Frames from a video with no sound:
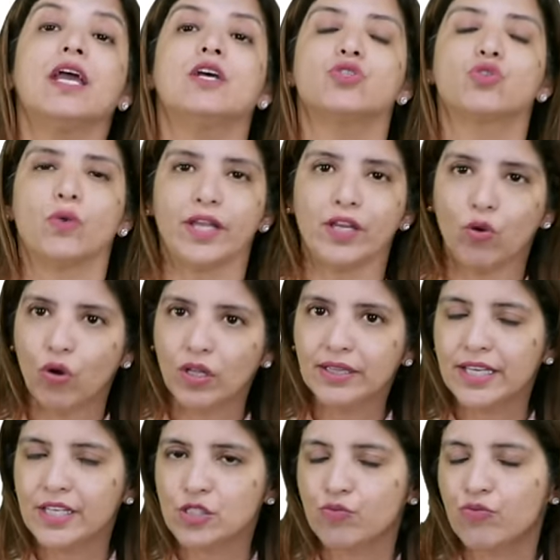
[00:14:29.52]
So, in all
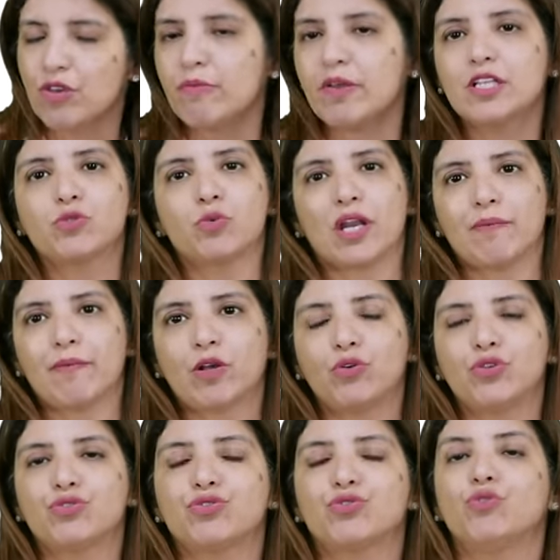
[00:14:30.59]
these females, what am I
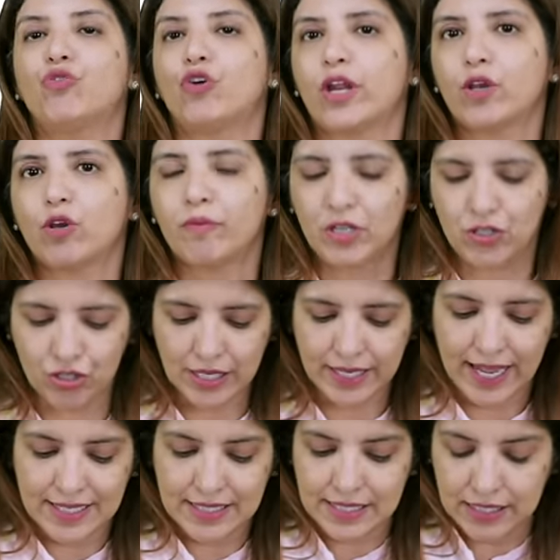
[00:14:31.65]
going to do for endometrial
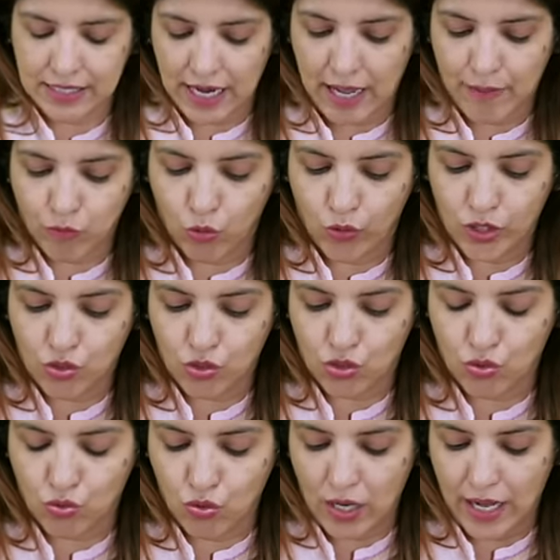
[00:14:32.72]
cancer? I'm going to
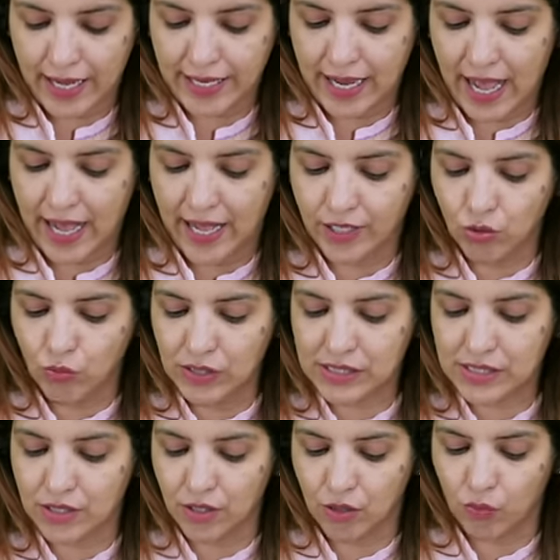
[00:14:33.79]
do an annual
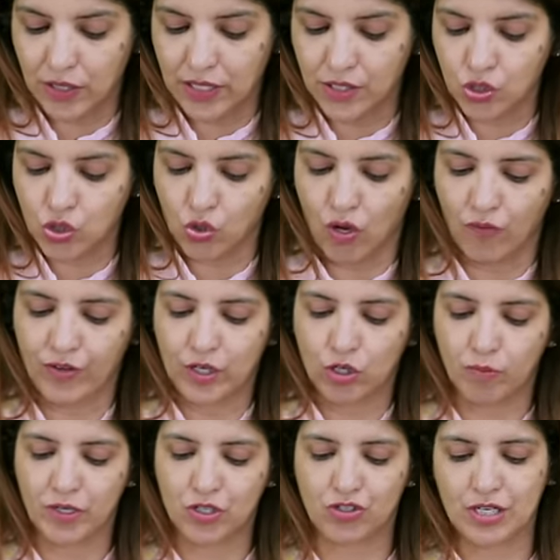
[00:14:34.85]
surveillance of
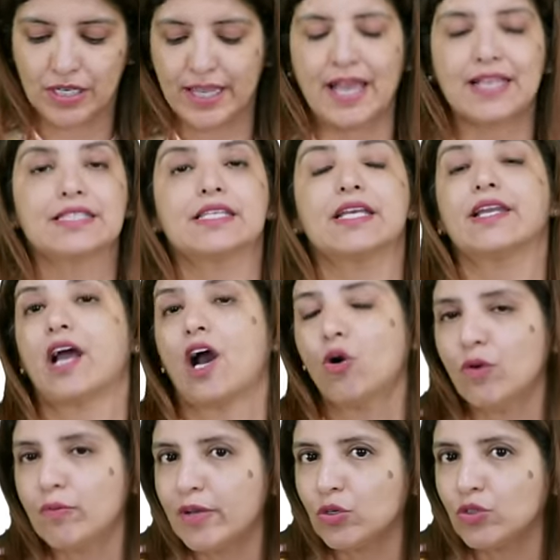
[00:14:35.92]
endometrial cancer. And how
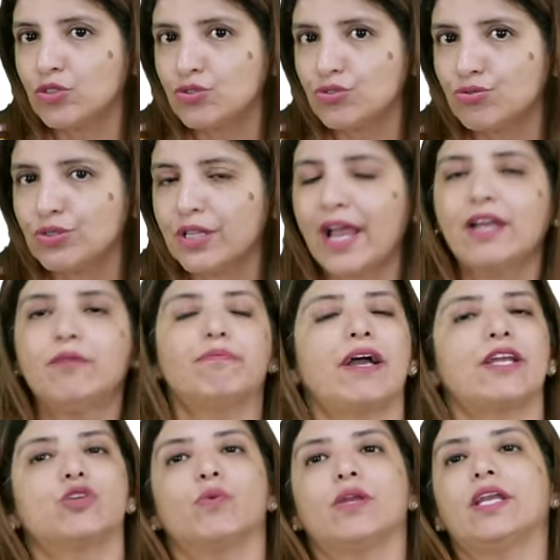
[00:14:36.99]
am I going to do that?
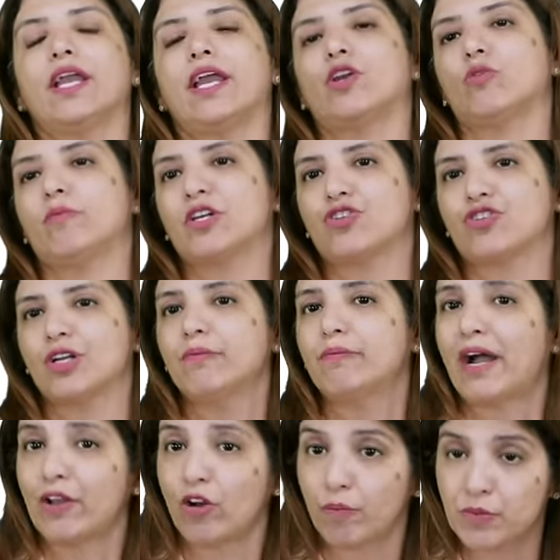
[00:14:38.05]
By doing endometrial
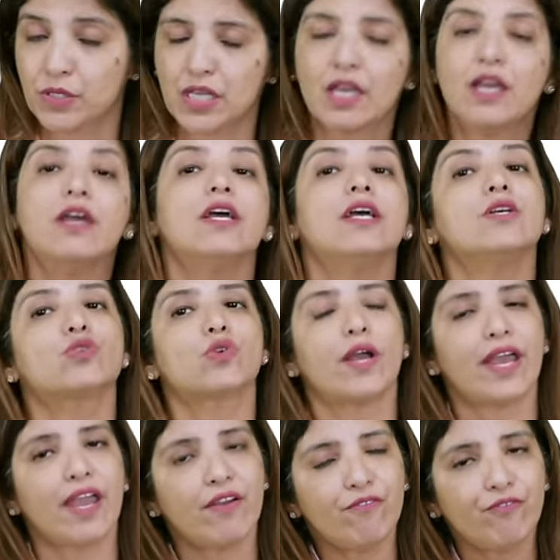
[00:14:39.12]
biopsy. So,
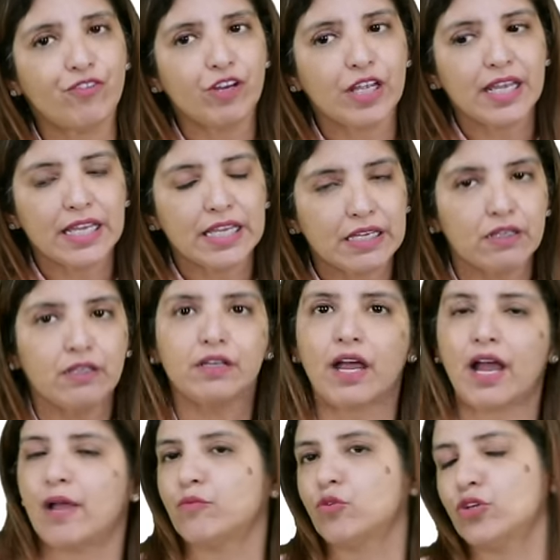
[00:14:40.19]
every year
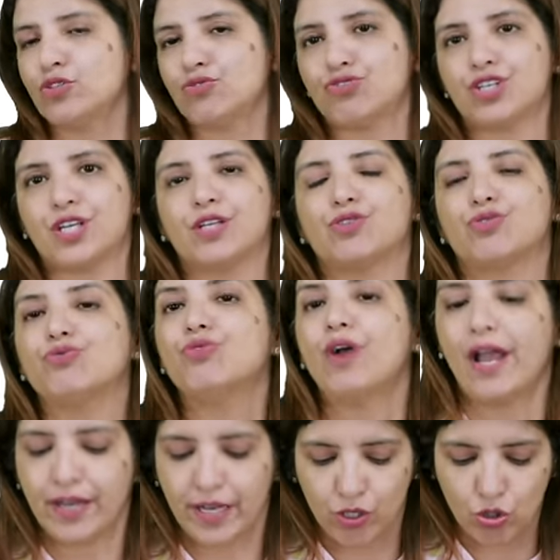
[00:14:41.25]
I'm going to do
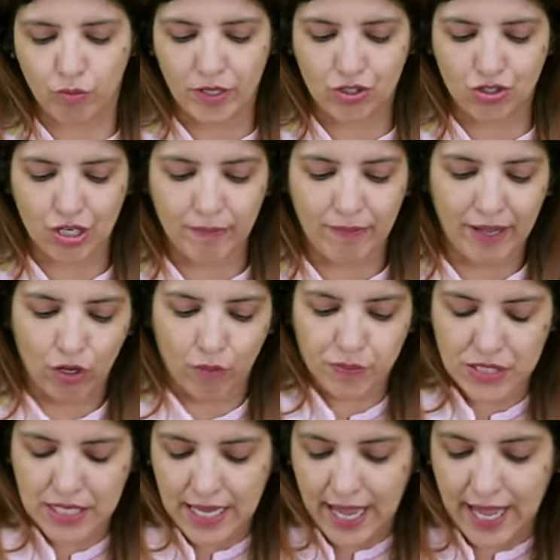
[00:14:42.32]
an endometrial
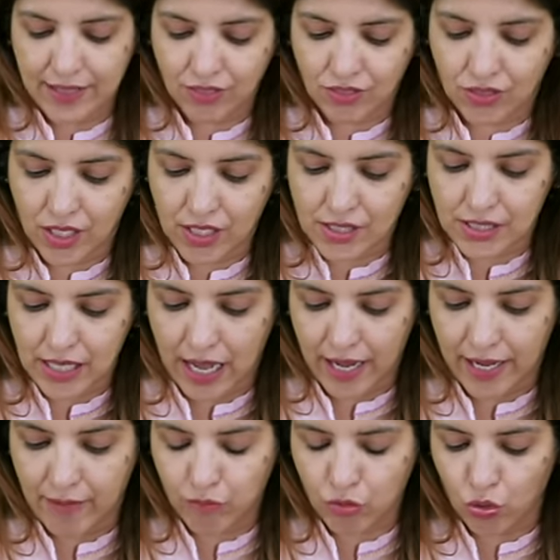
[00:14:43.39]
biopsy, and this
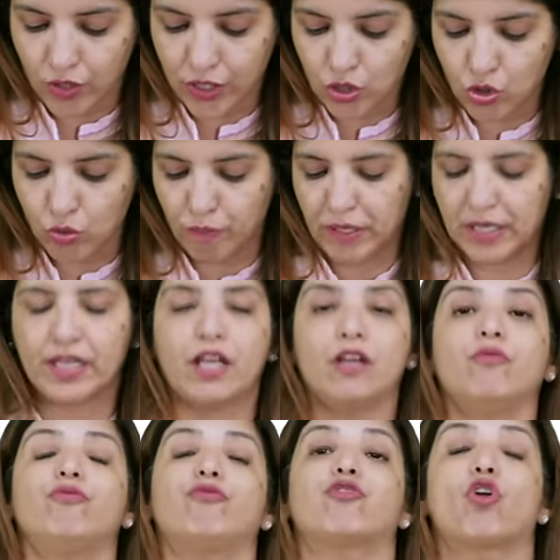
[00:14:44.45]
I am going to
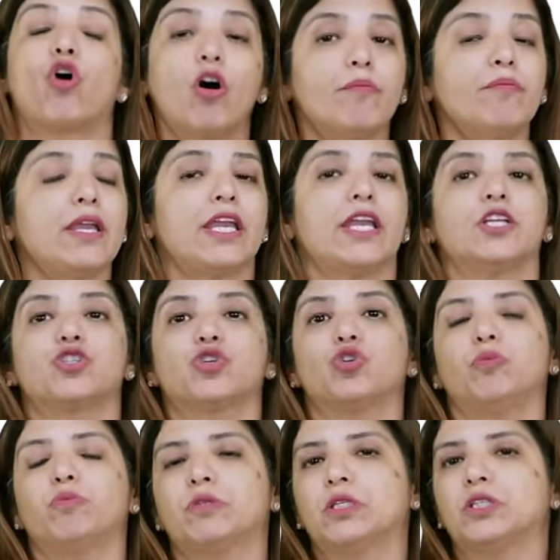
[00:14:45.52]
begin from age
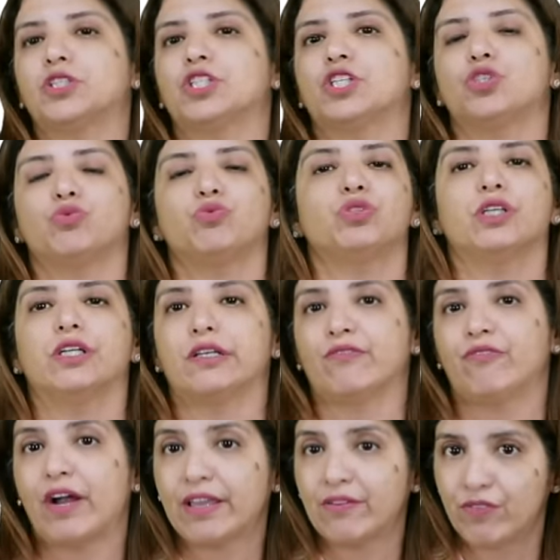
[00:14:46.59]
group 30 to
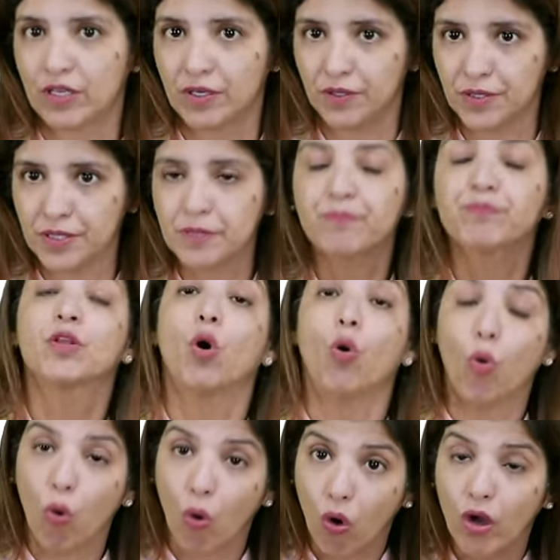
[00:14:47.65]
35 years.
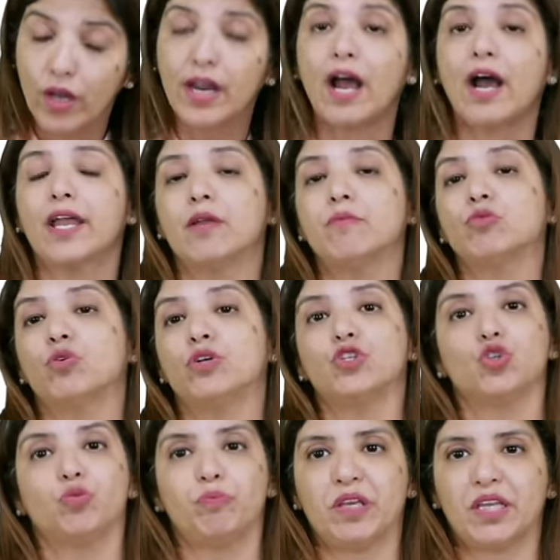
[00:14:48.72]
or I am going
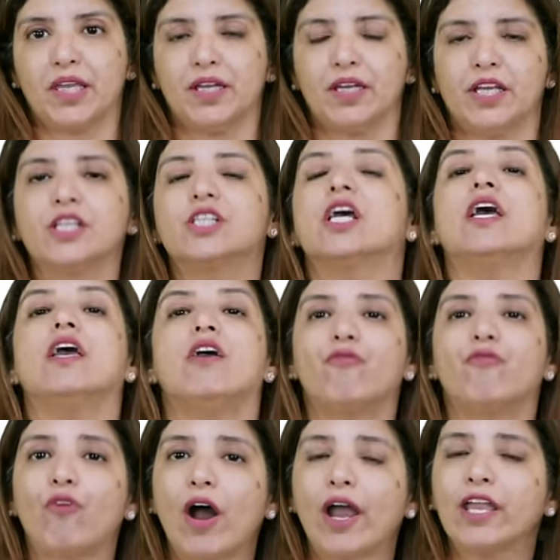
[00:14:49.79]
to begin it
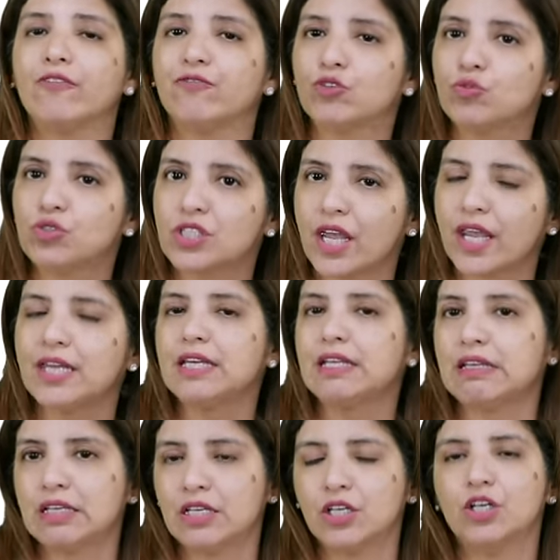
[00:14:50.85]
5 to 10
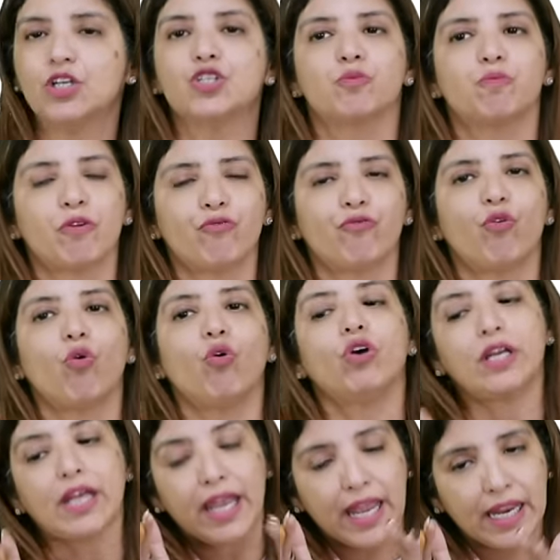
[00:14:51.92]
years
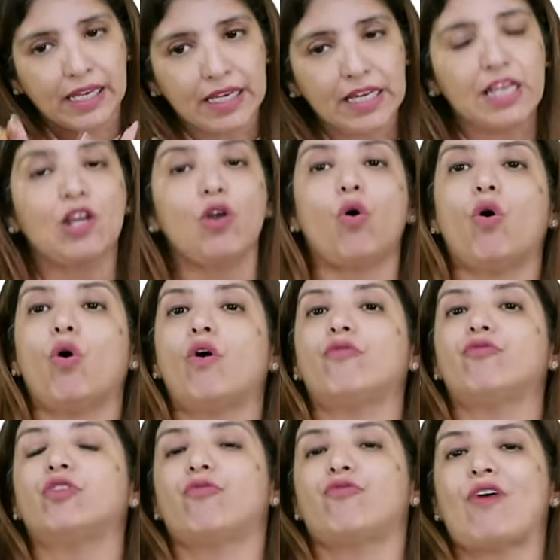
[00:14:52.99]
before any
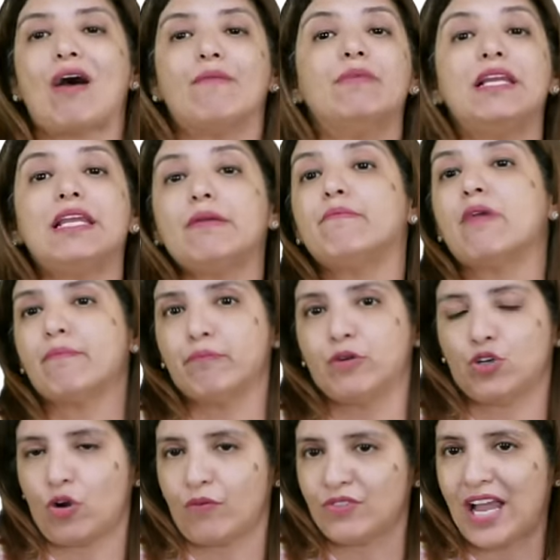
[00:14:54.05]
of the family
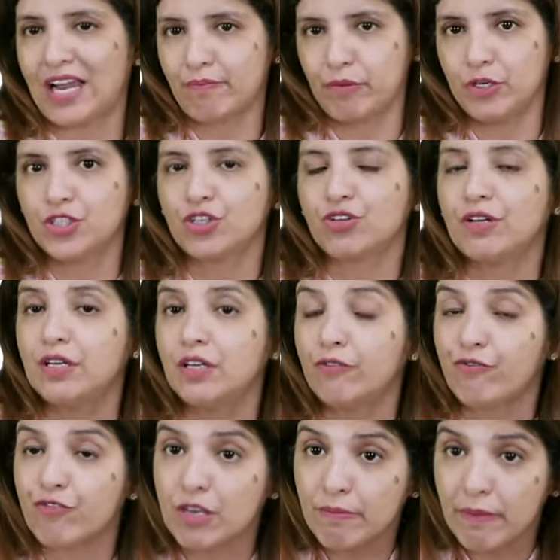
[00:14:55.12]
member of that particular
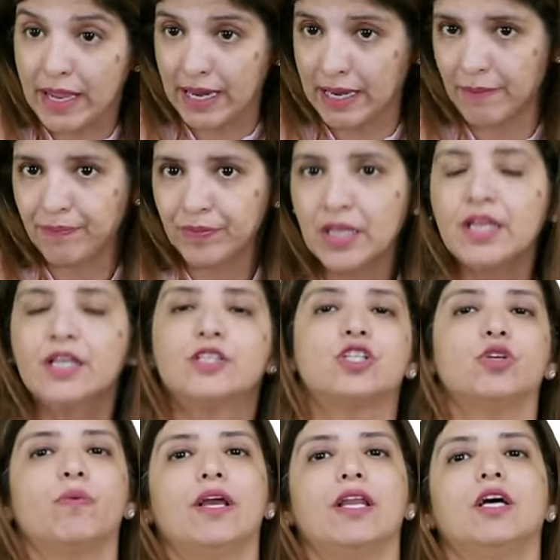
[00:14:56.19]
female
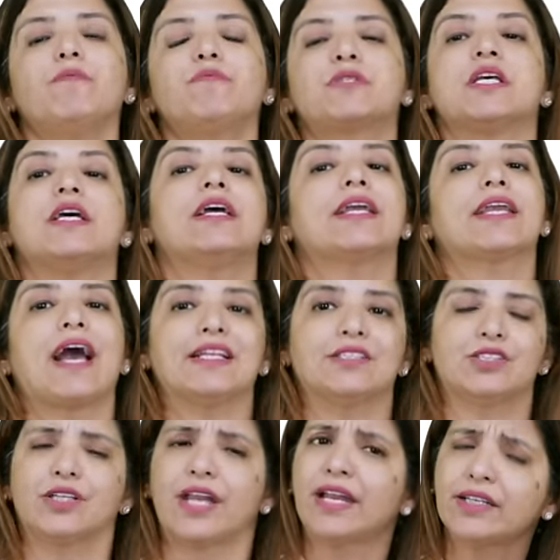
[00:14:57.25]
develops
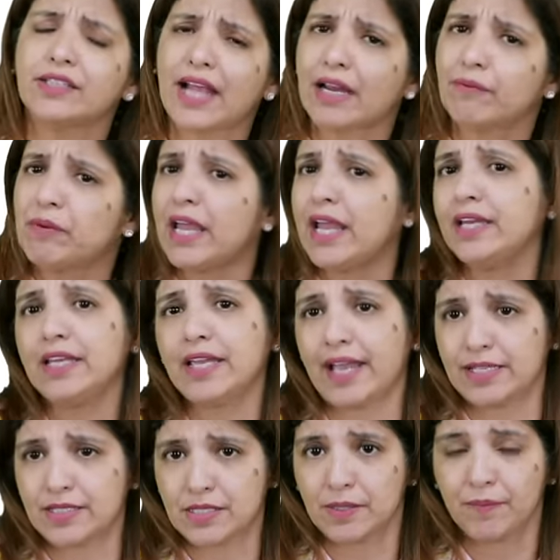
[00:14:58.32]
cancer, and it could be any
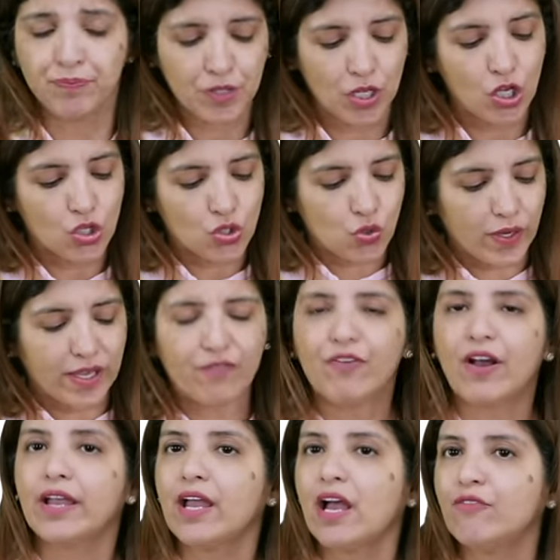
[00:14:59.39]
cancer. So if
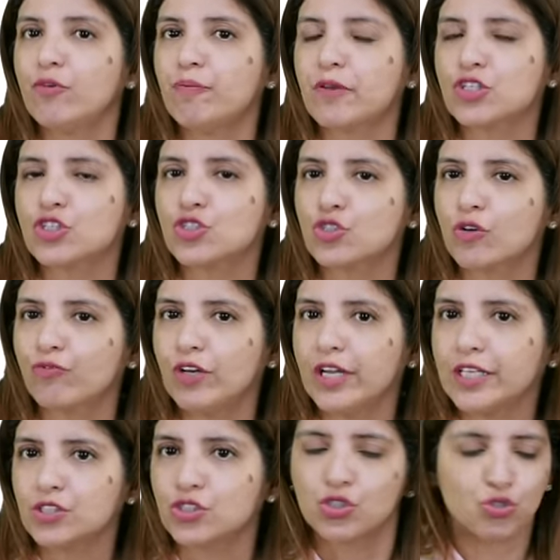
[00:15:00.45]
I have a patient of
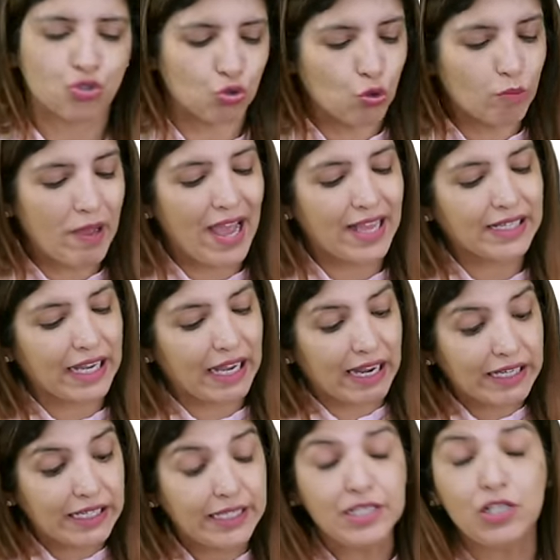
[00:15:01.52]
Link syndrome and
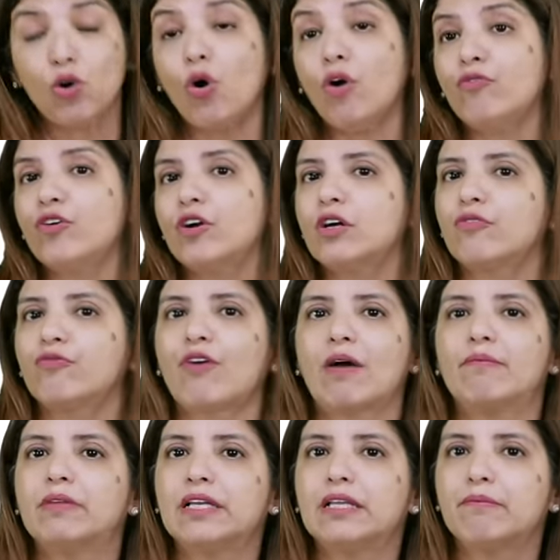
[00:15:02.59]
any of her
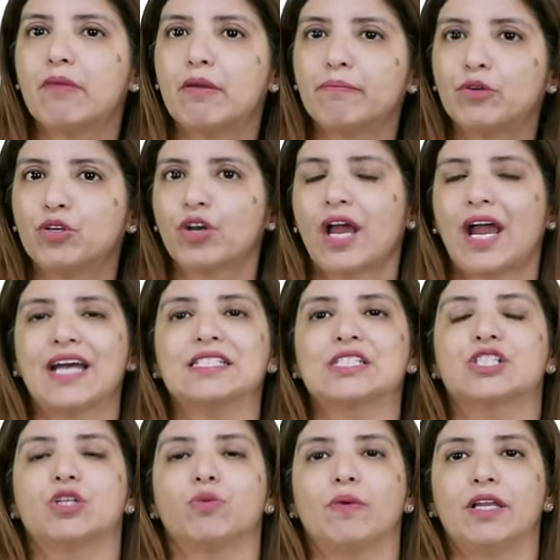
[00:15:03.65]
family member has
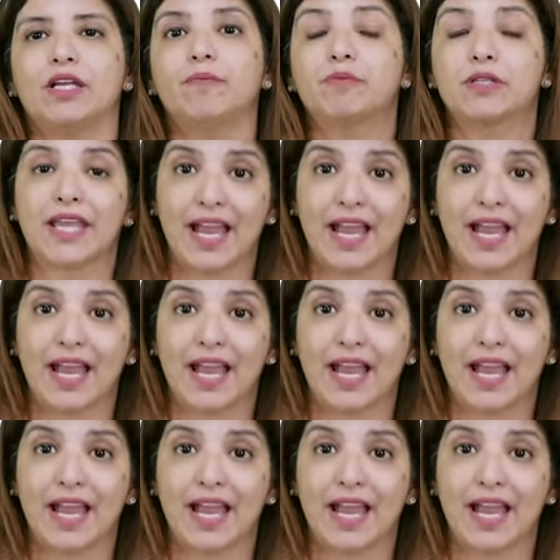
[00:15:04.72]
developed